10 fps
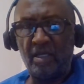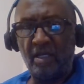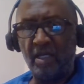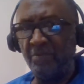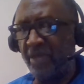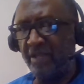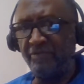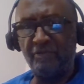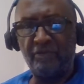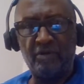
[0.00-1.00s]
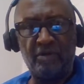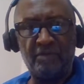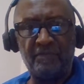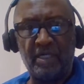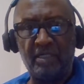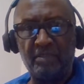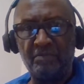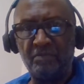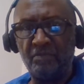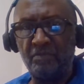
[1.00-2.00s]
I am thankful for
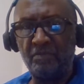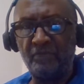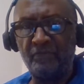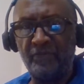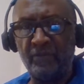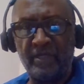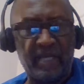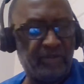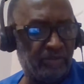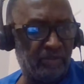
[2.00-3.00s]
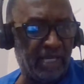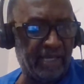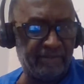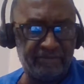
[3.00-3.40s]
what I do have,